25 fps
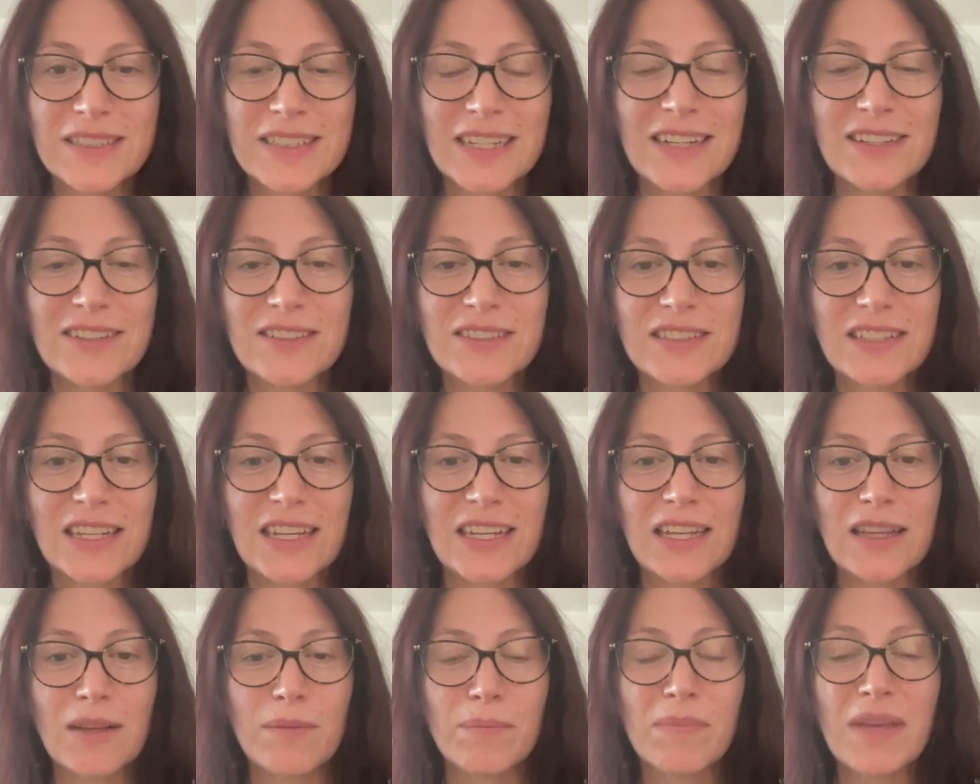tells a
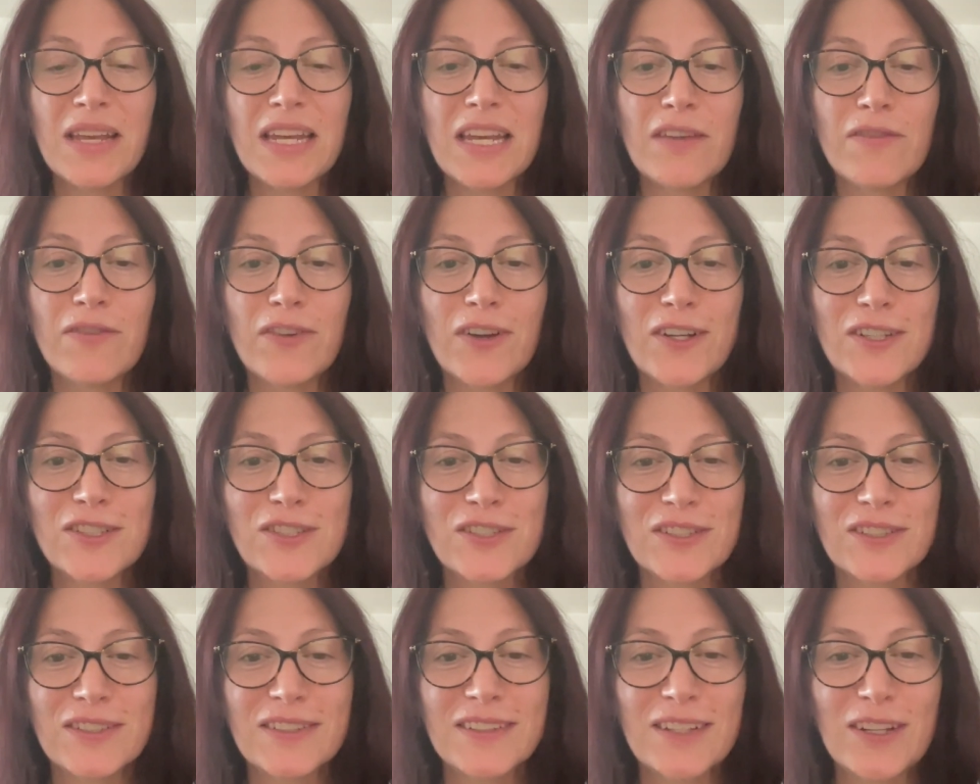little mini
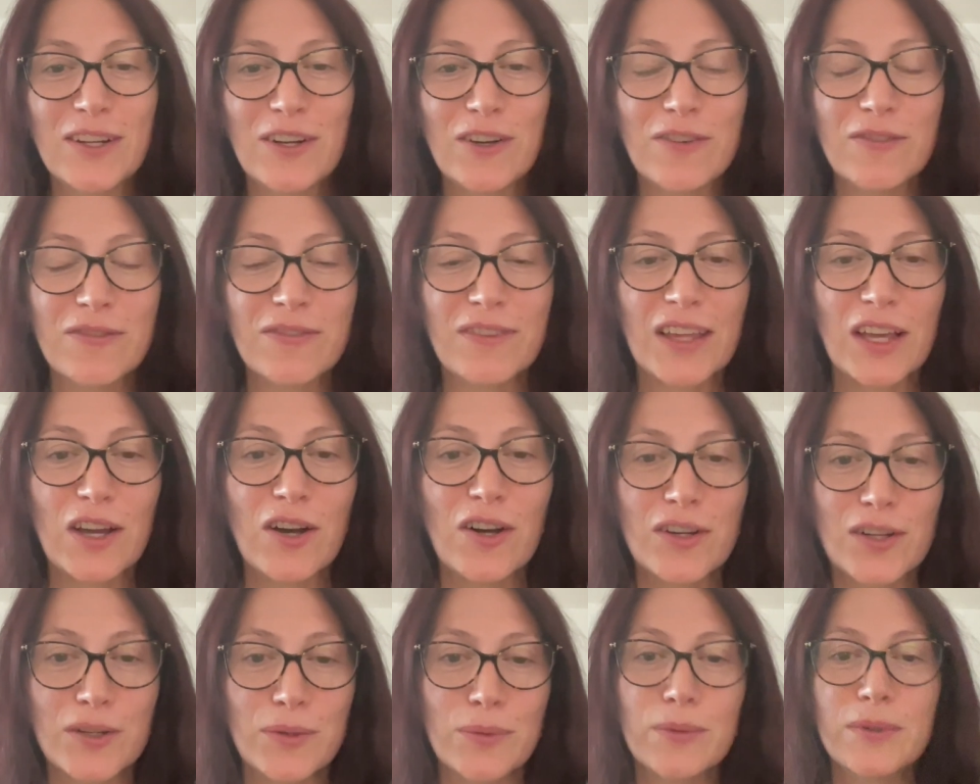version of the
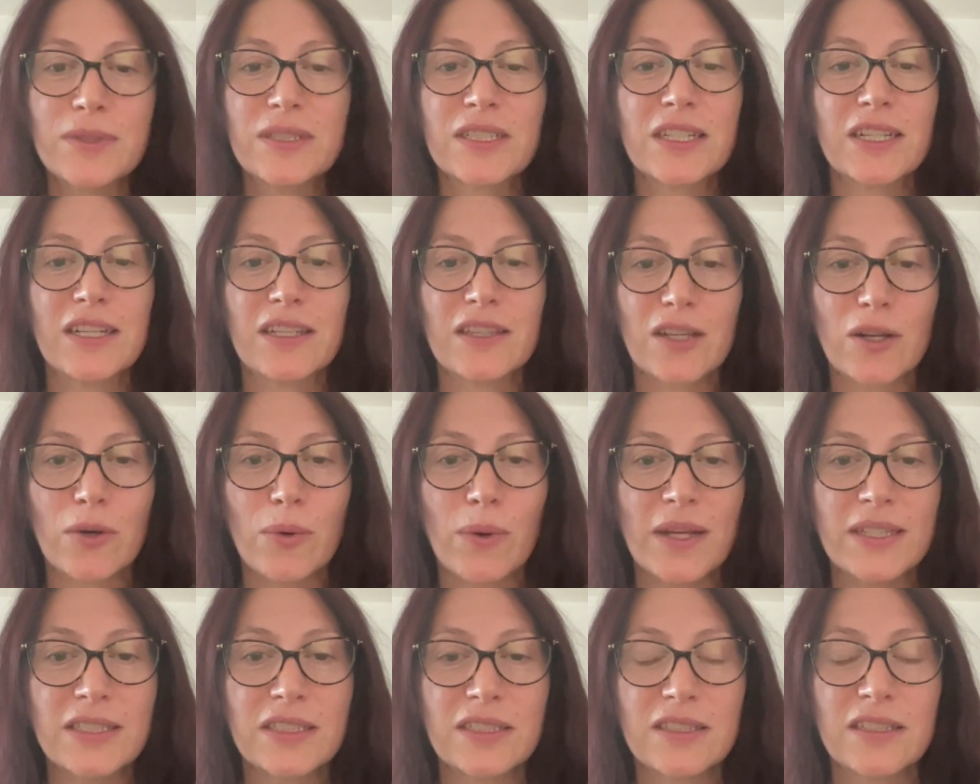Argonautica, the
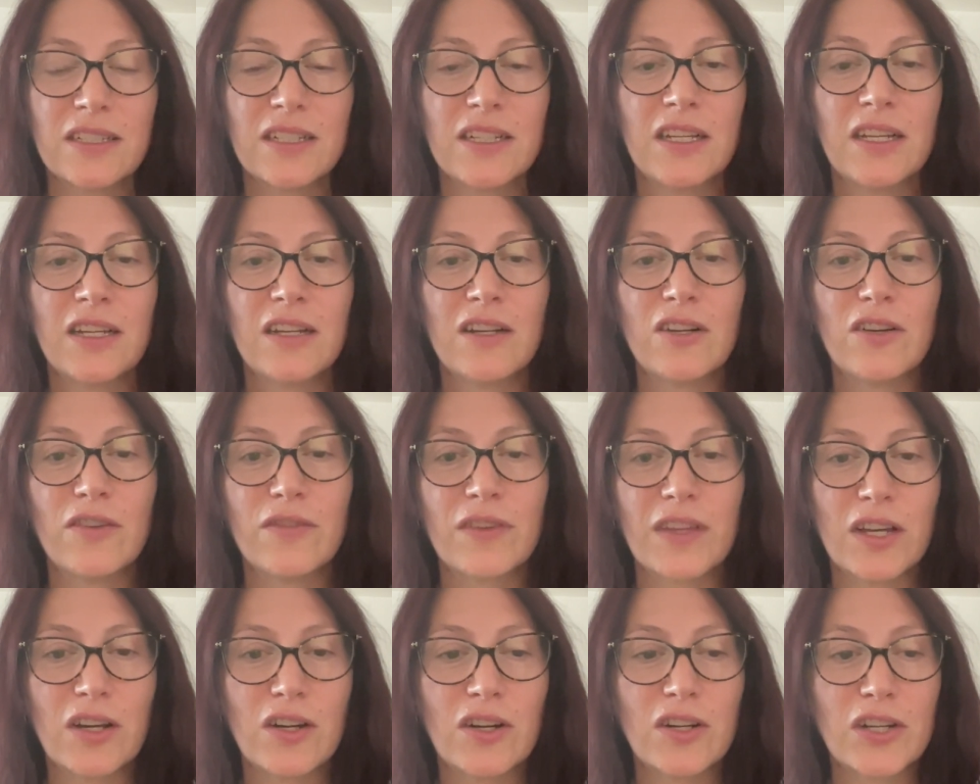quest of
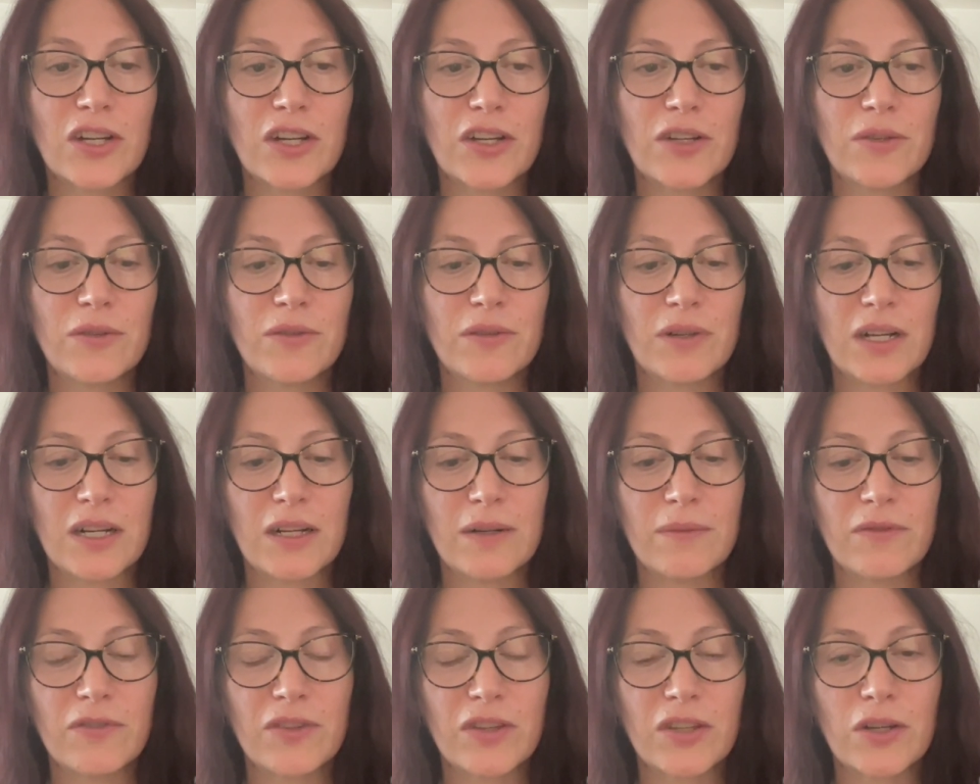the Argo
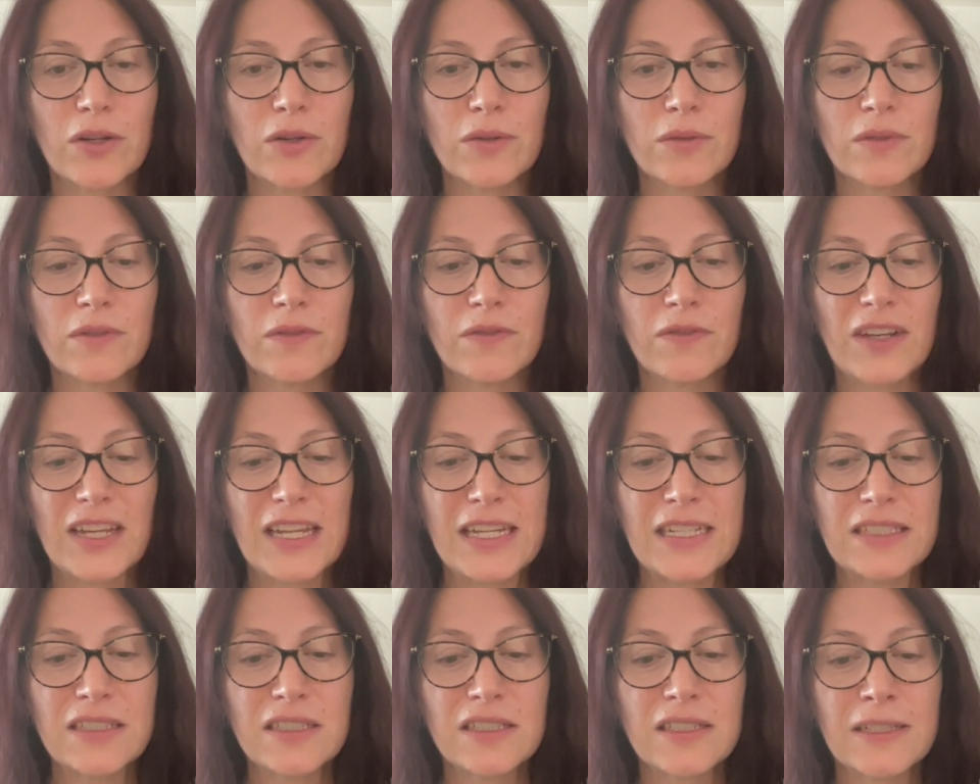for the Golden
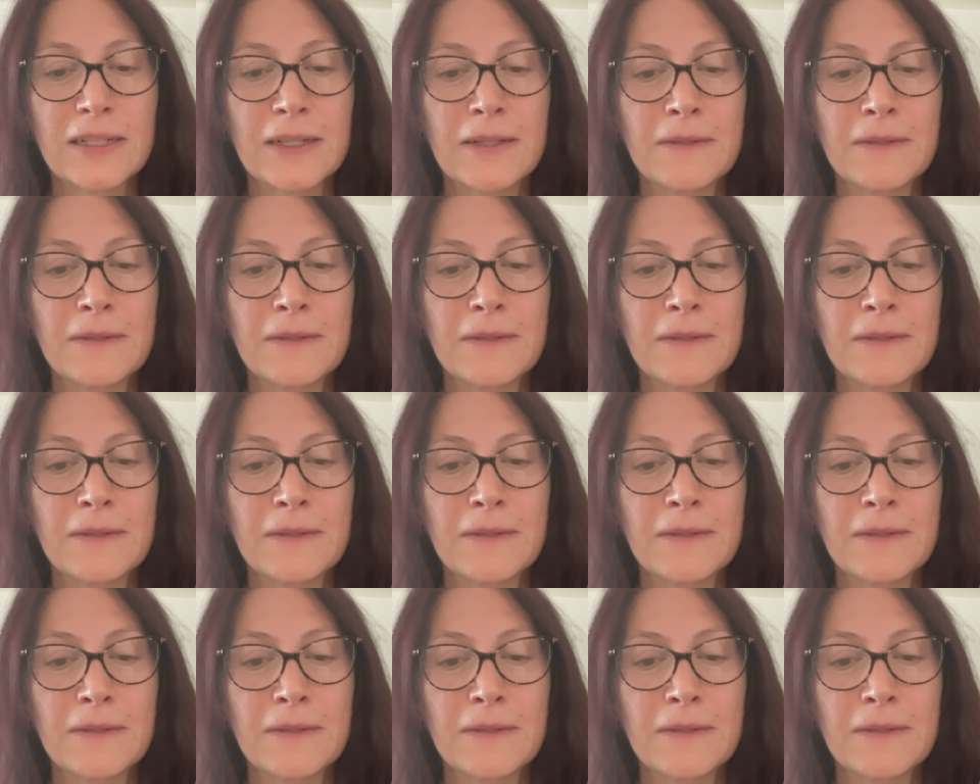Fleece.